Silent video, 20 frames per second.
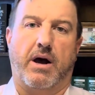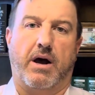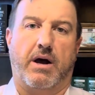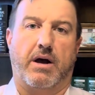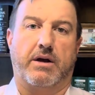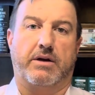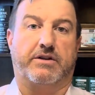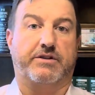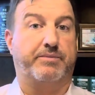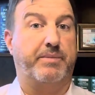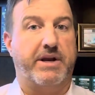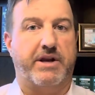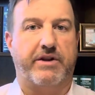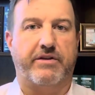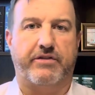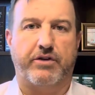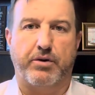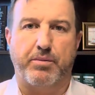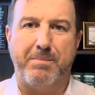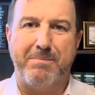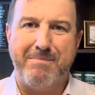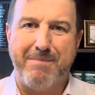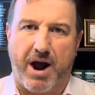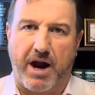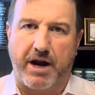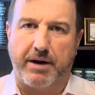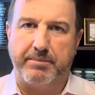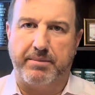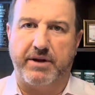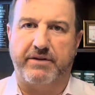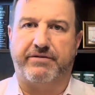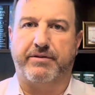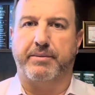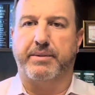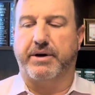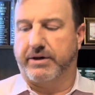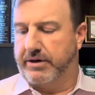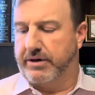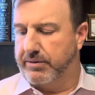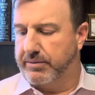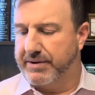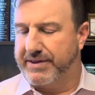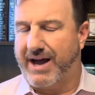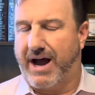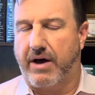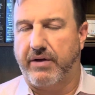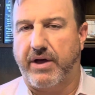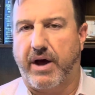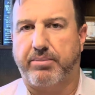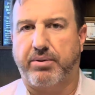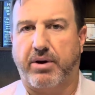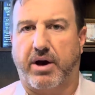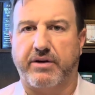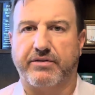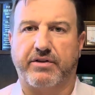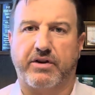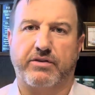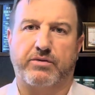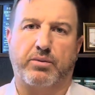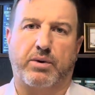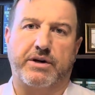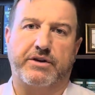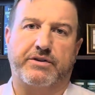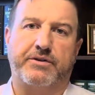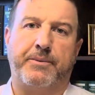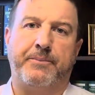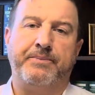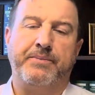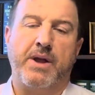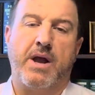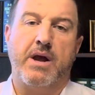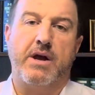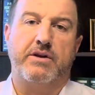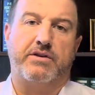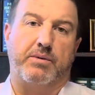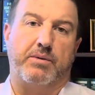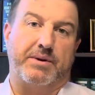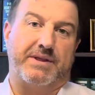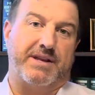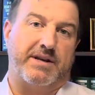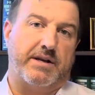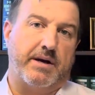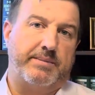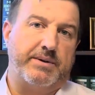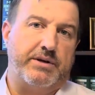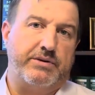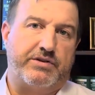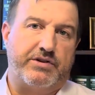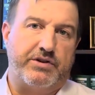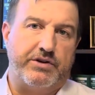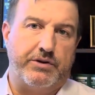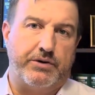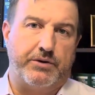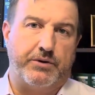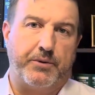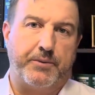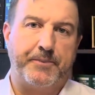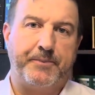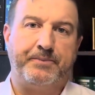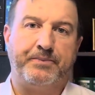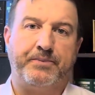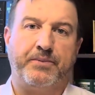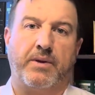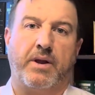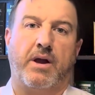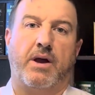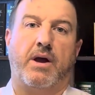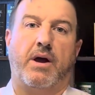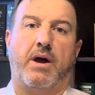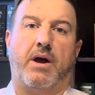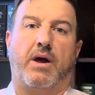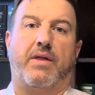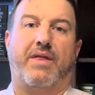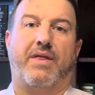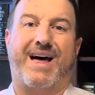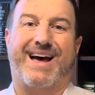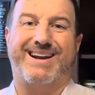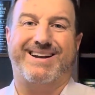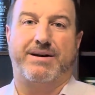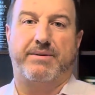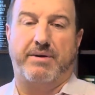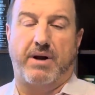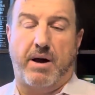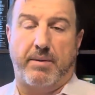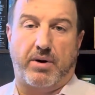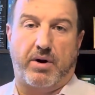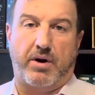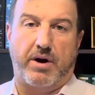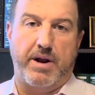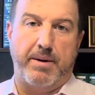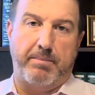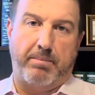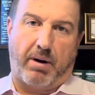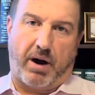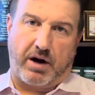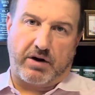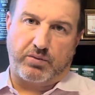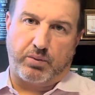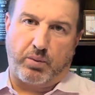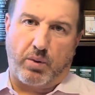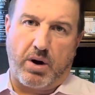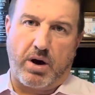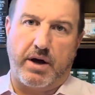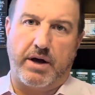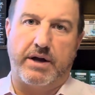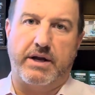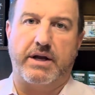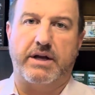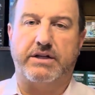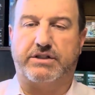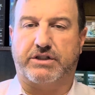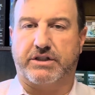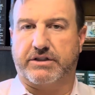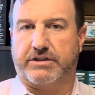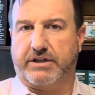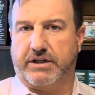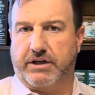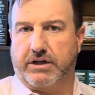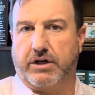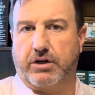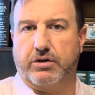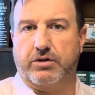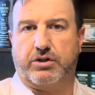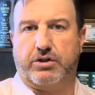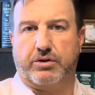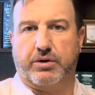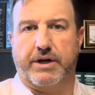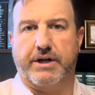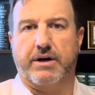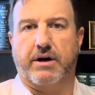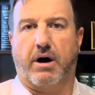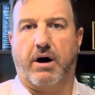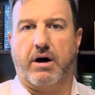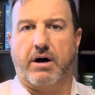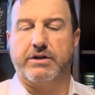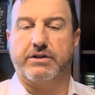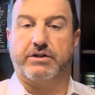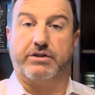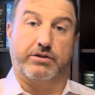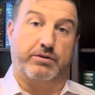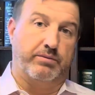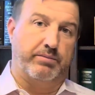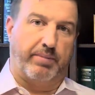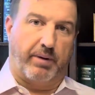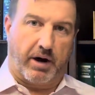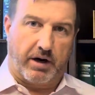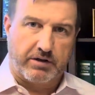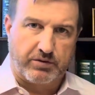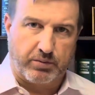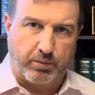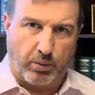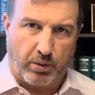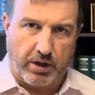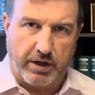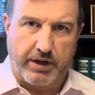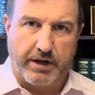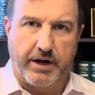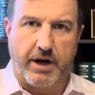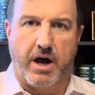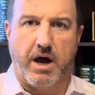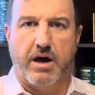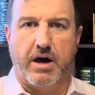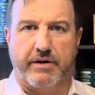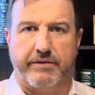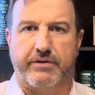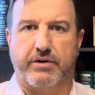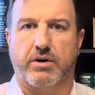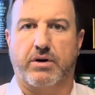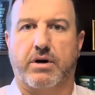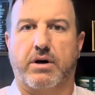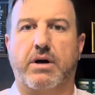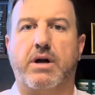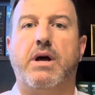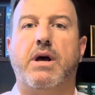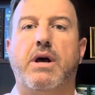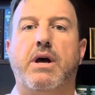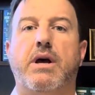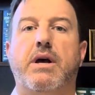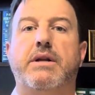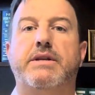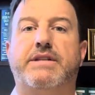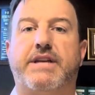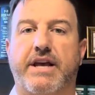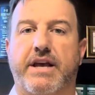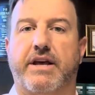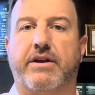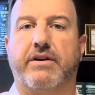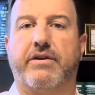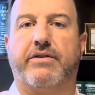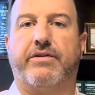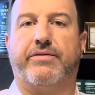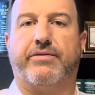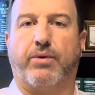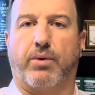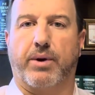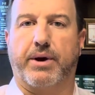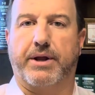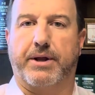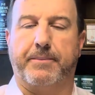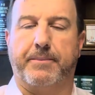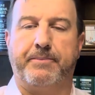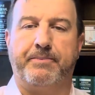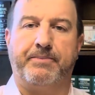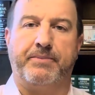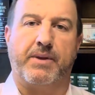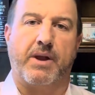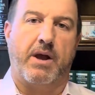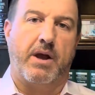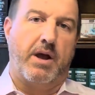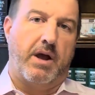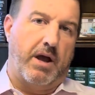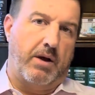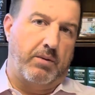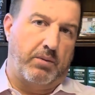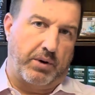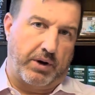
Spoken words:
because many of you might be familiar with how that process works. So with the W-2, that number in box 1 is just going to go straight onto box 1 of your 1040. And we're